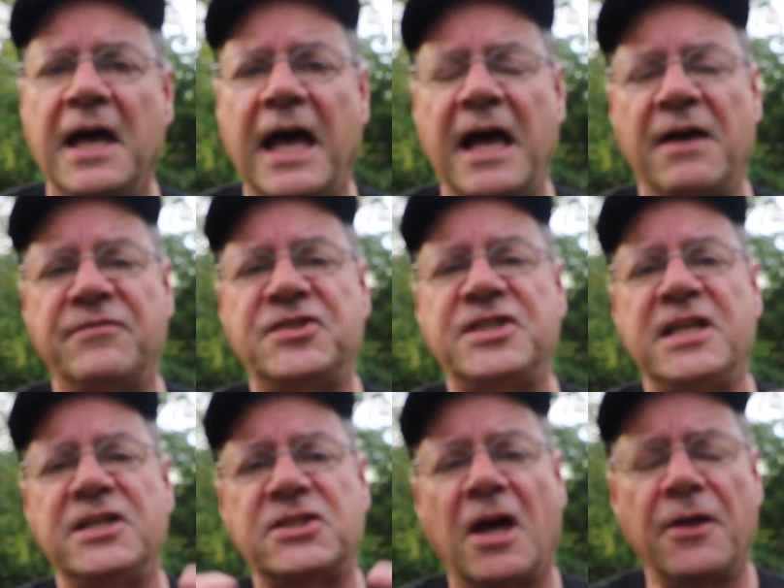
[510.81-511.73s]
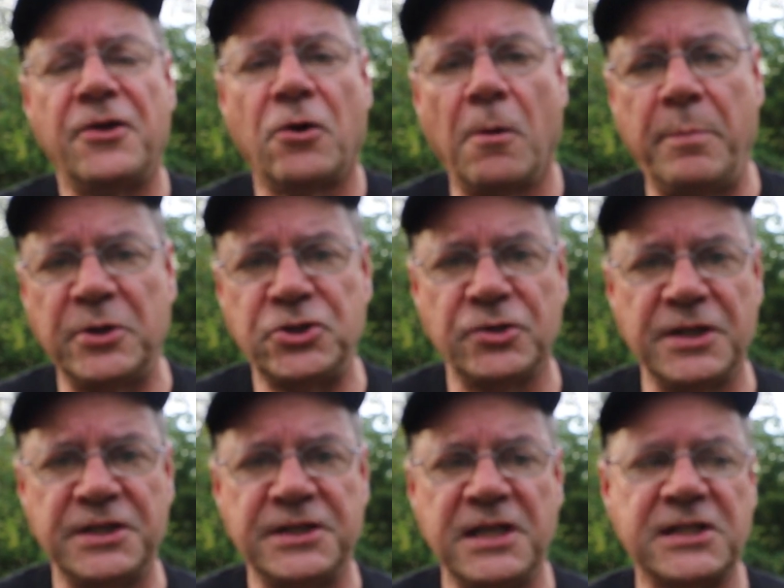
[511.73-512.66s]
I have seized other
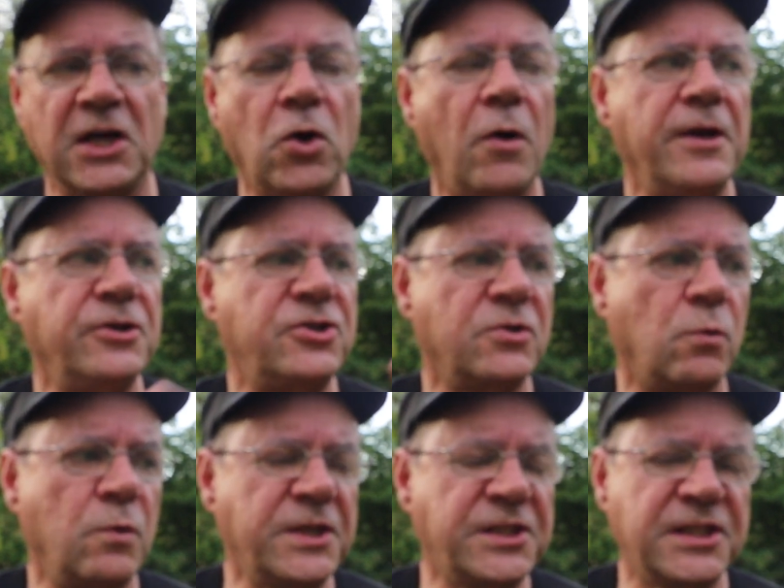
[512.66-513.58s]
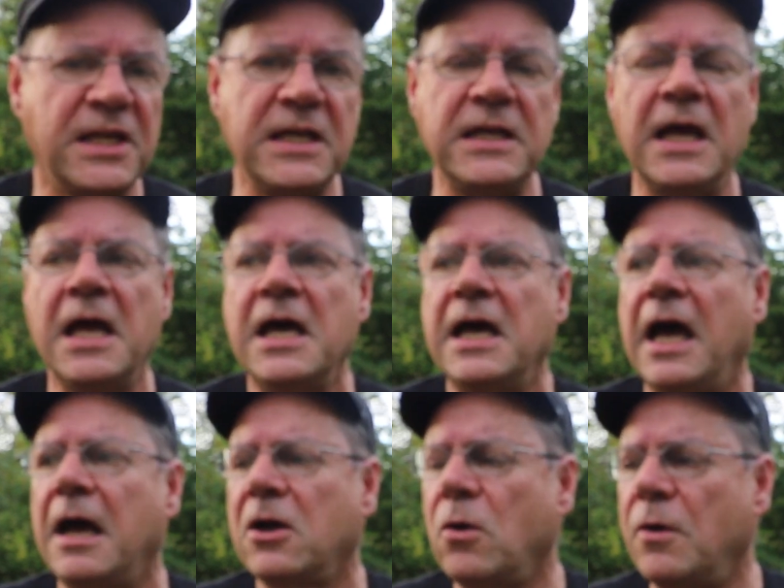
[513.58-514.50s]
opportunities. I got into whiskey,
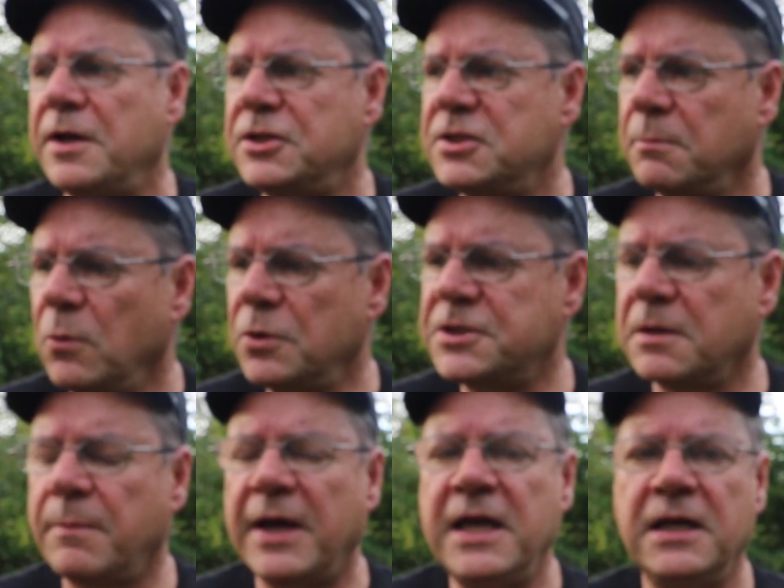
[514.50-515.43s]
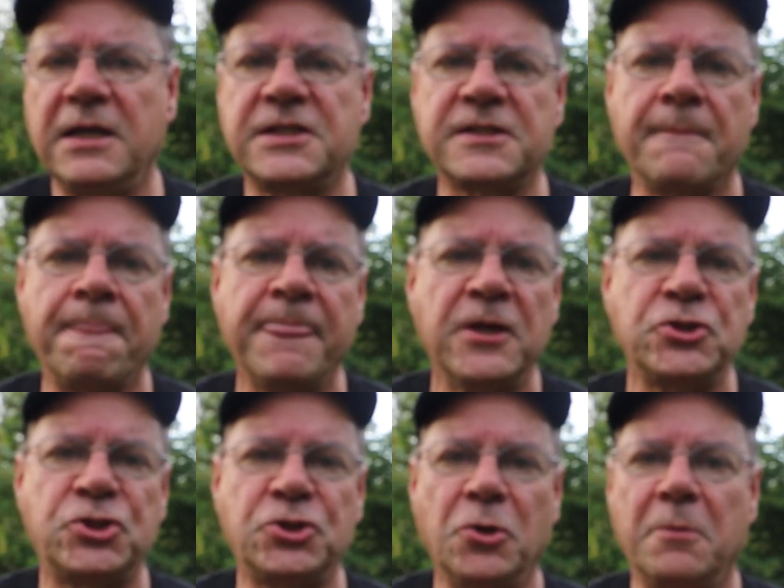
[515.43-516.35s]
I got into motorbikes.
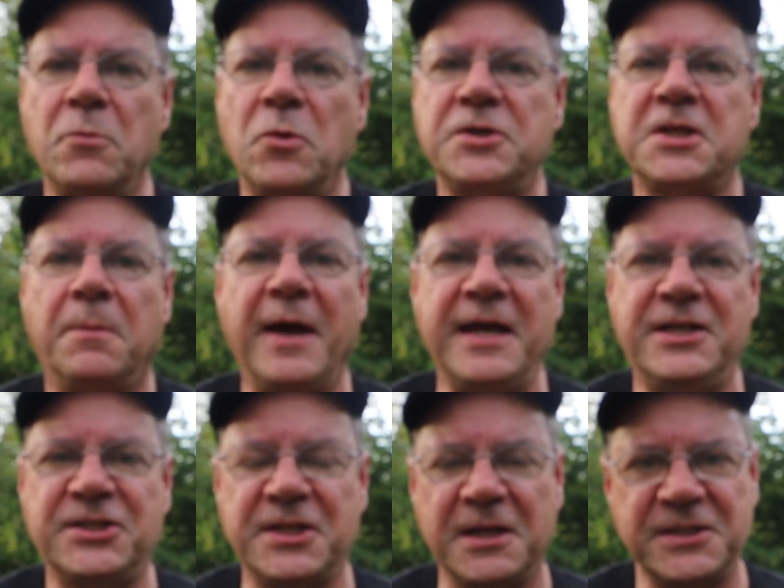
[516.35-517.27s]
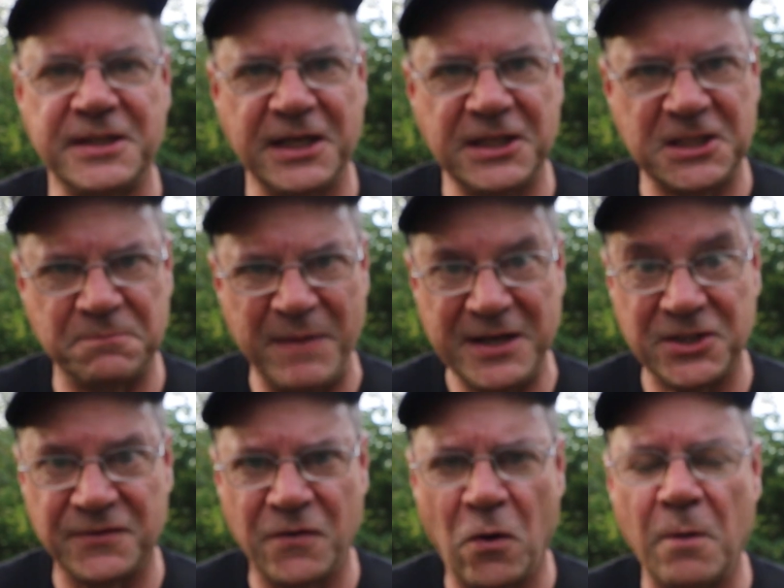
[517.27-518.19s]
Sure, motorbikes is an
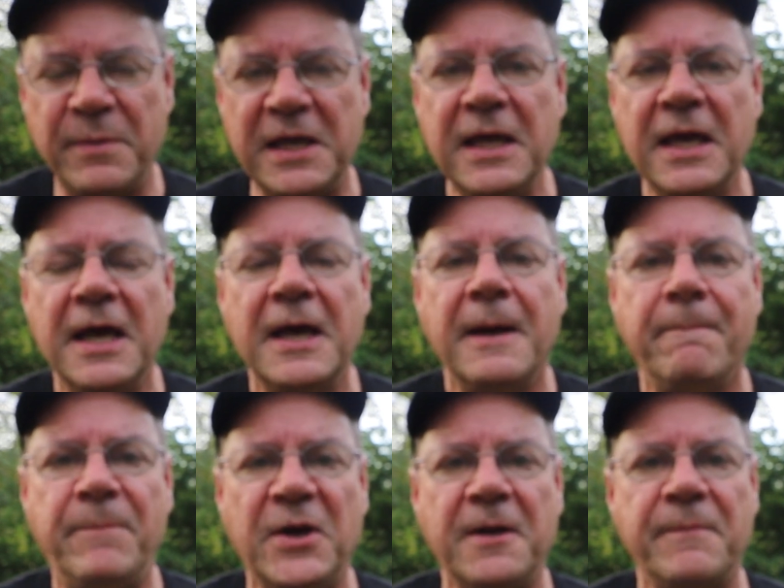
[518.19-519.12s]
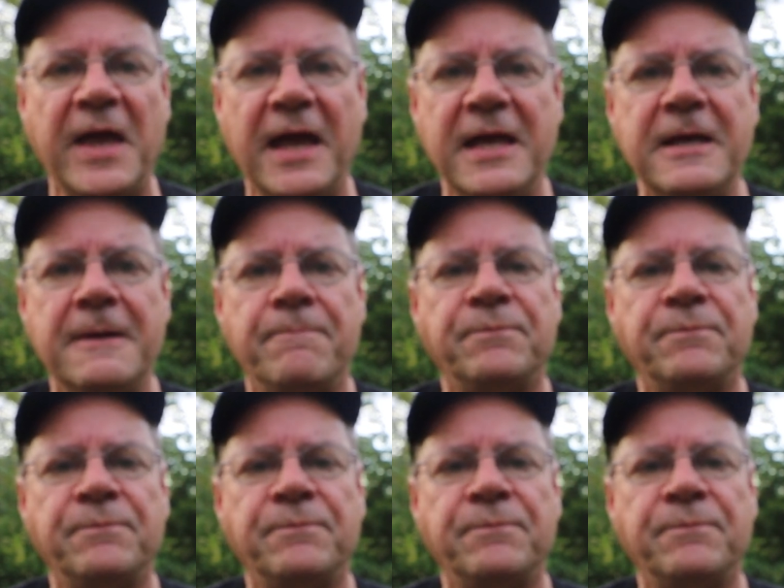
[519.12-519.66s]
expensive hobby, but hey,